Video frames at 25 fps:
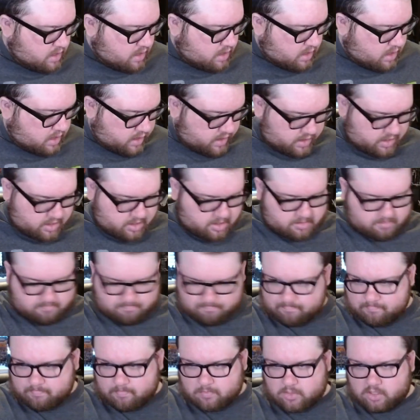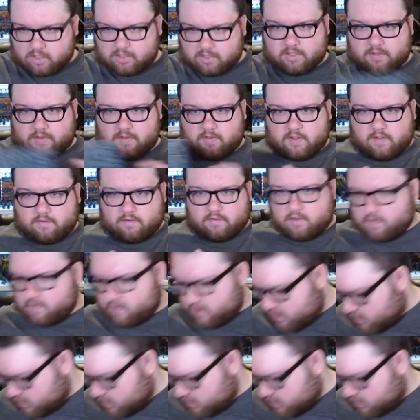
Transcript: Just gonna set these off to the side